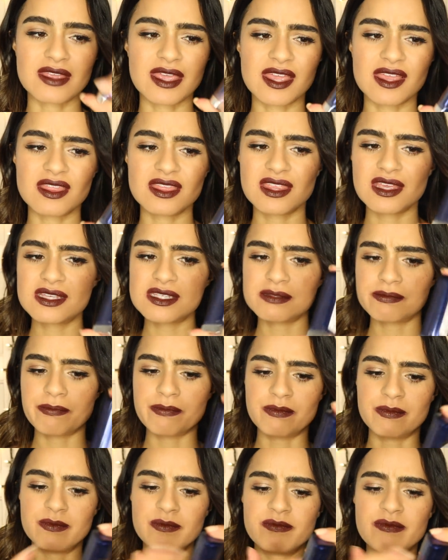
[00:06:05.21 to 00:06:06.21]
Like this
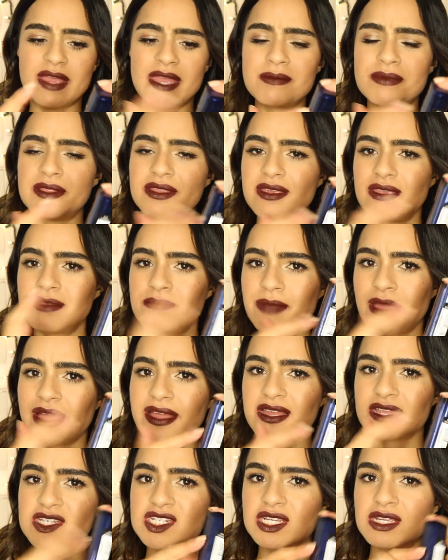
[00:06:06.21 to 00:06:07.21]
Maybelline
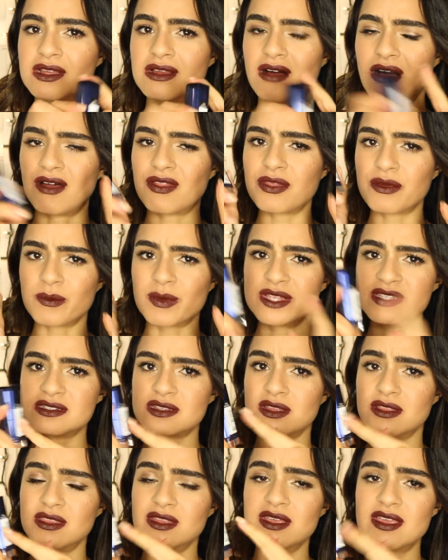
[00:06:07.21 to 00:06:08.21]
packaging, all the ones
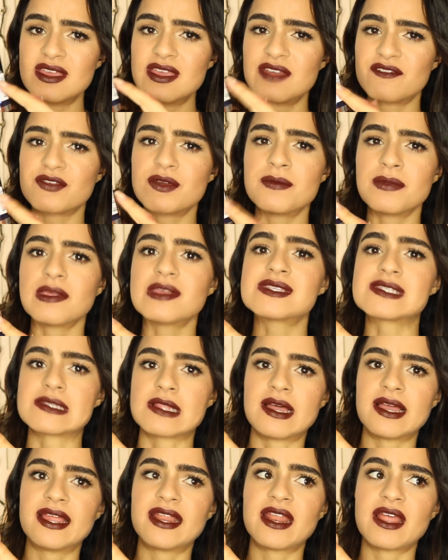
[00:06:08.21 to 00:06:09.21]
on from this
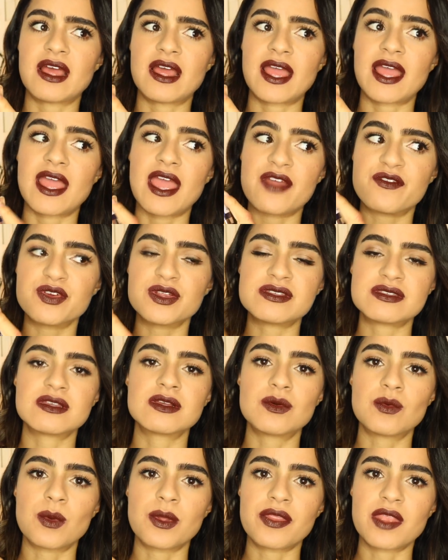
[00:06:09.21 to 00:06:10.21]
line, every
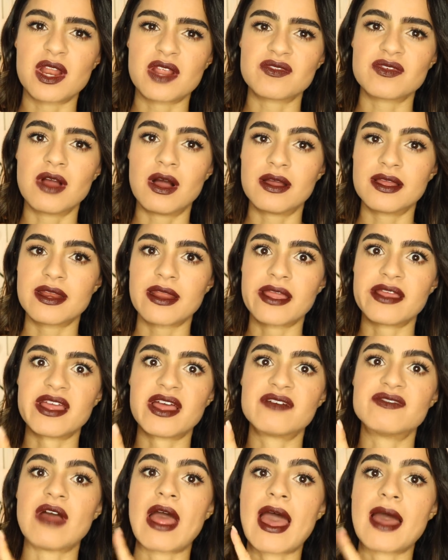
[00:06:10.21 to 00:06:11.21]
single one that I've gotten I
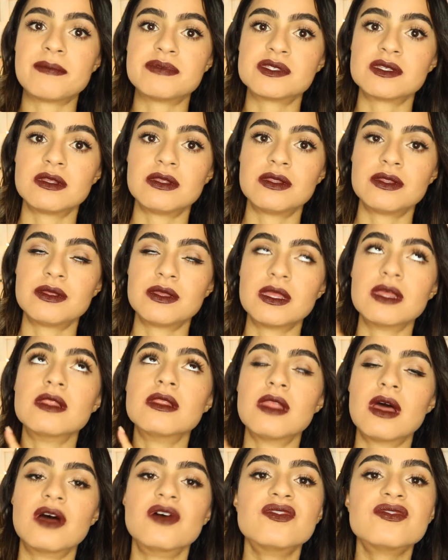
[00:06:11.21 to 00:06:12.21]
have absolutely
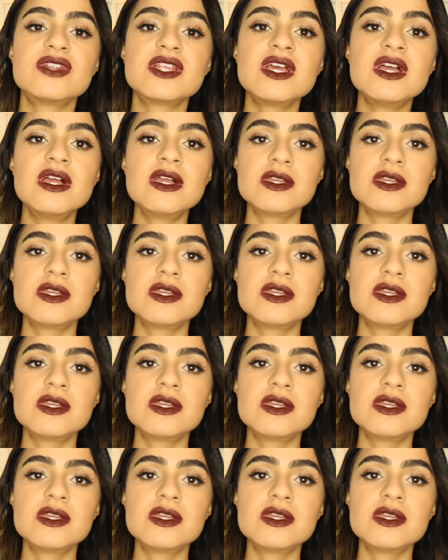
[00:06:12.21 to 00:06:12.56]
loved.